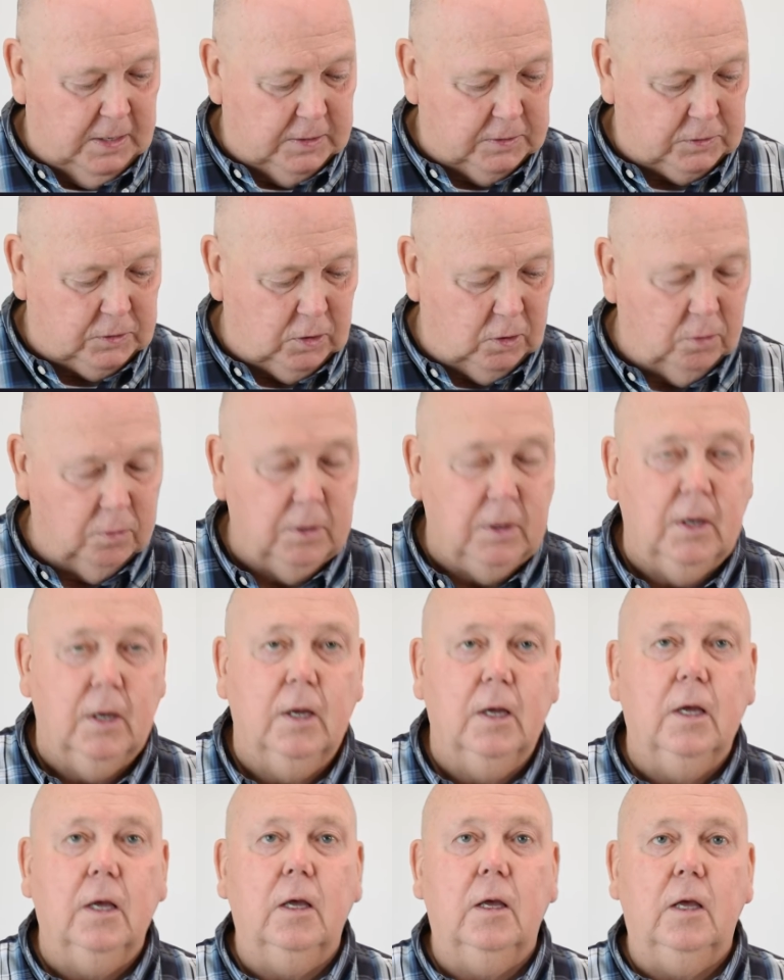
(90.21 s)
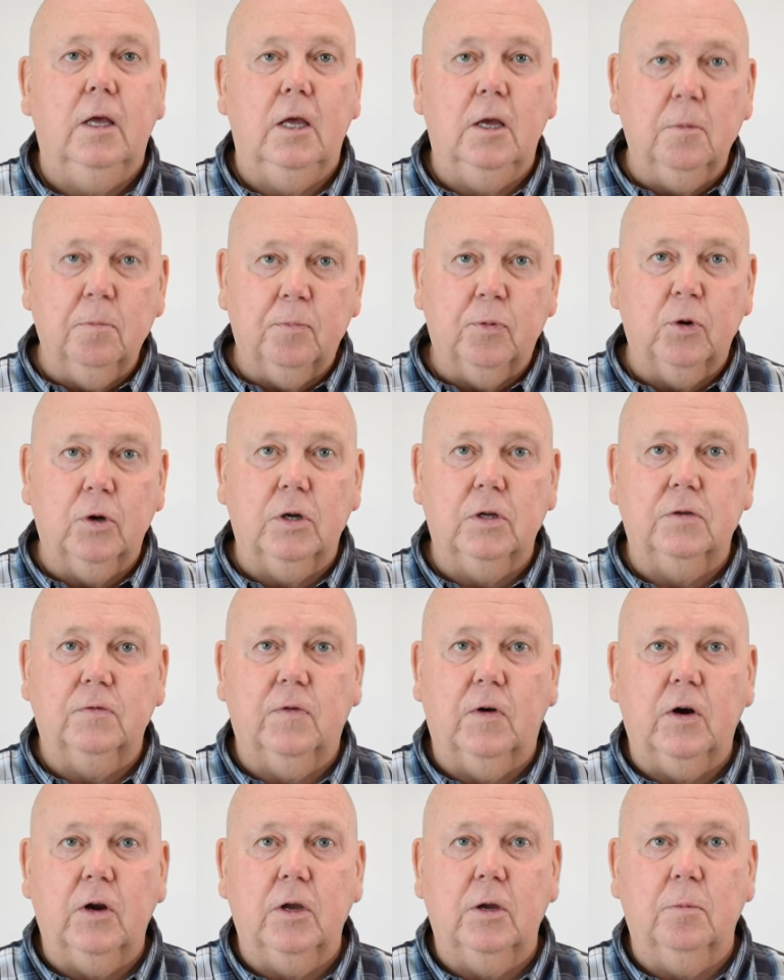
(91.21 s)
So input is
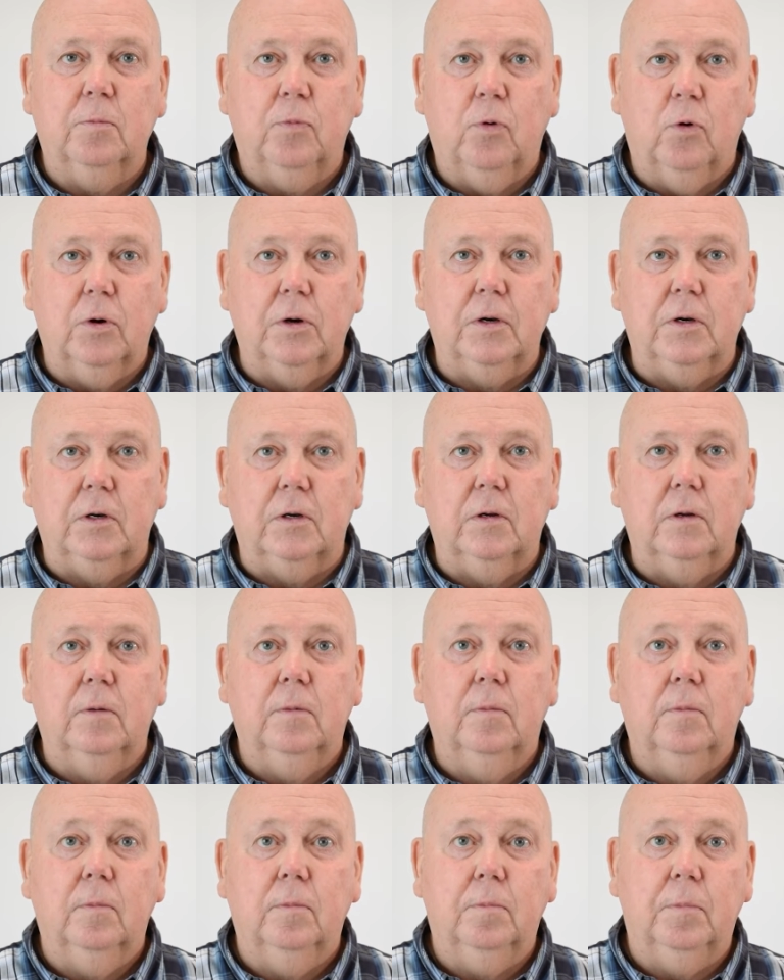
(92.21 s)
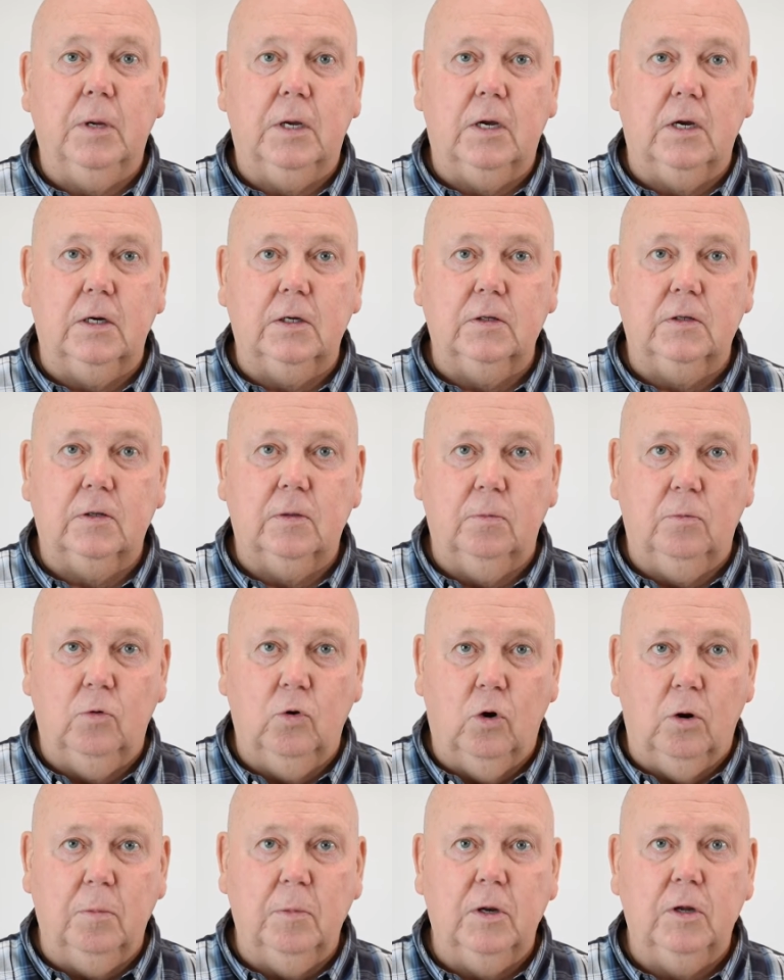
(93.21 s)
very important because
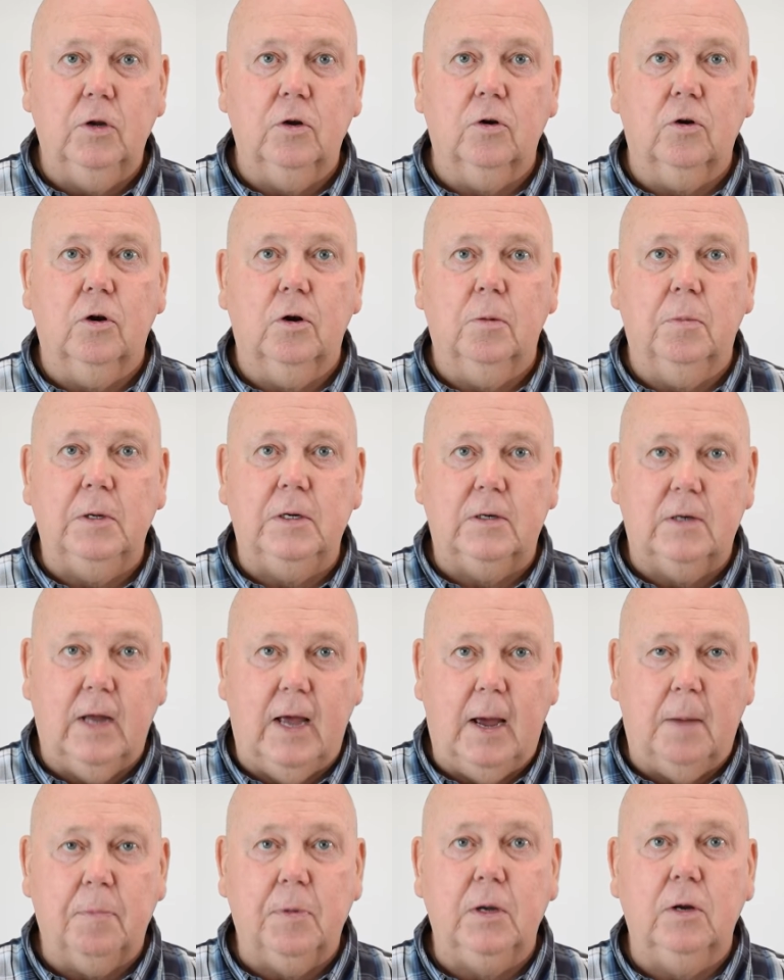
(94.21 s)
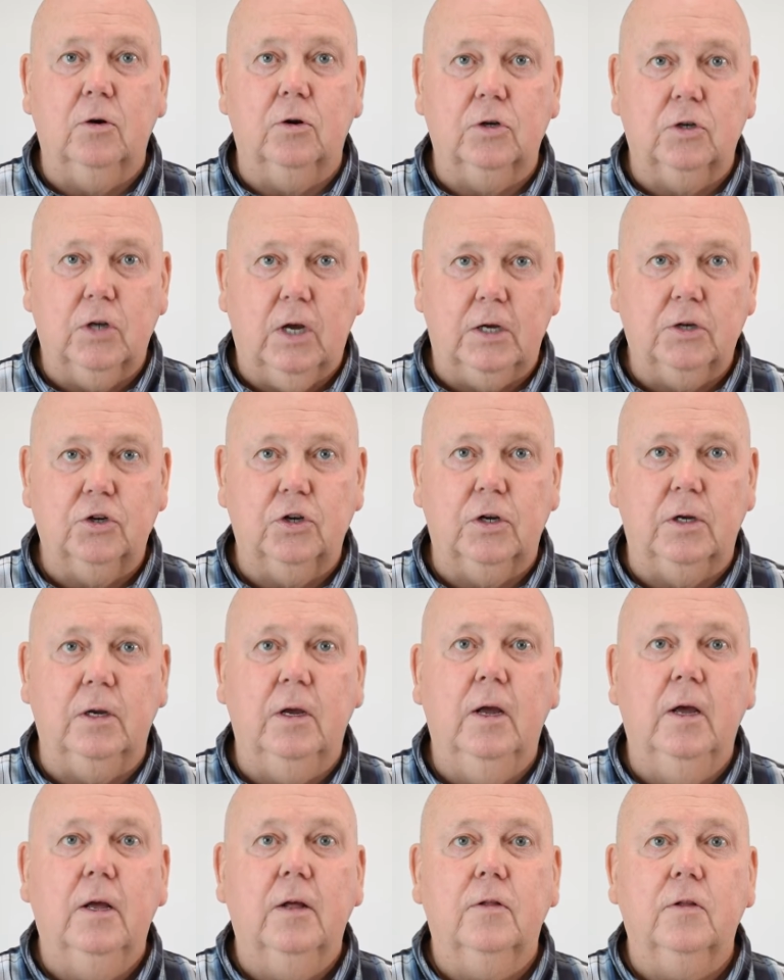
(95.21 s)
normally you're going to be tapping or touching
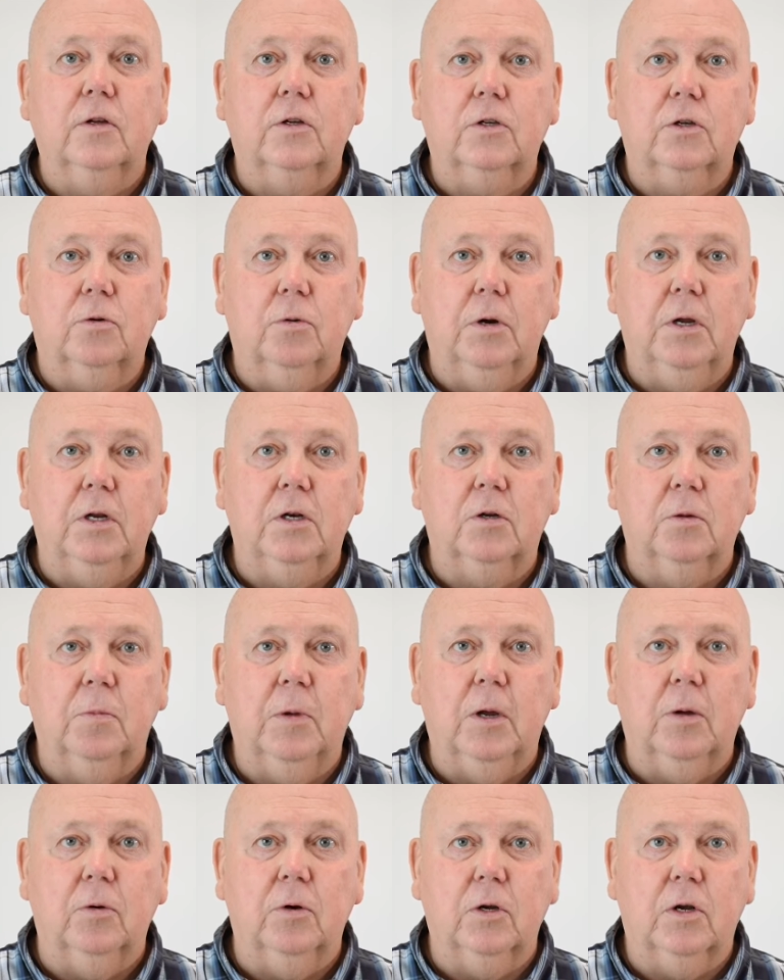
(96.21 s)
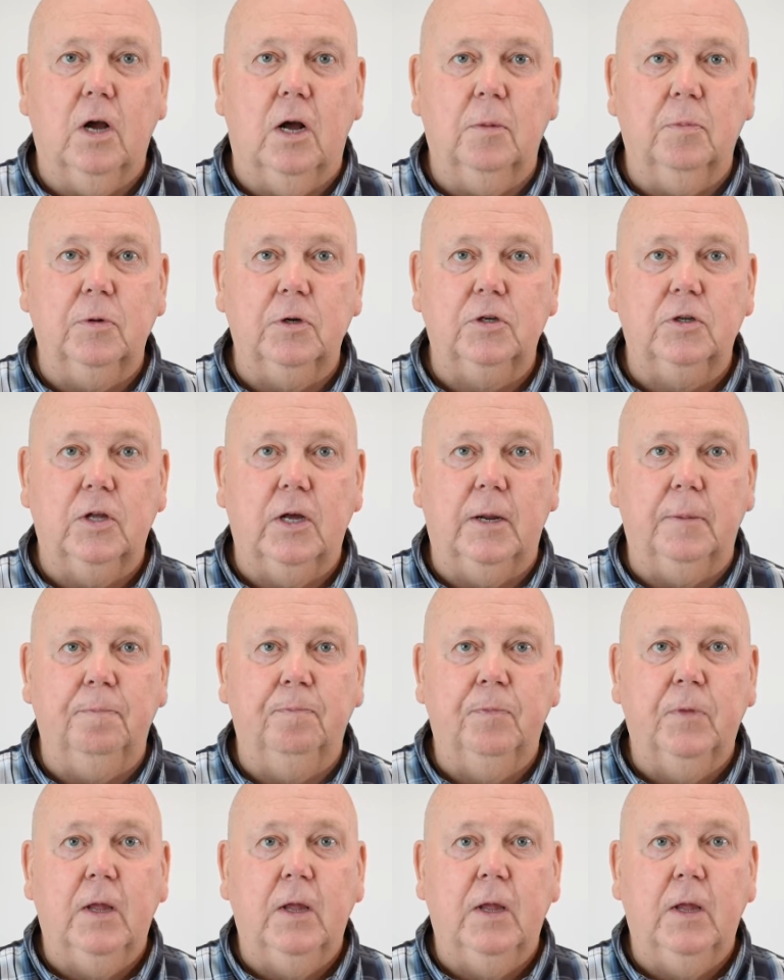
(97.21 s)
the screen to be able to accomplish that.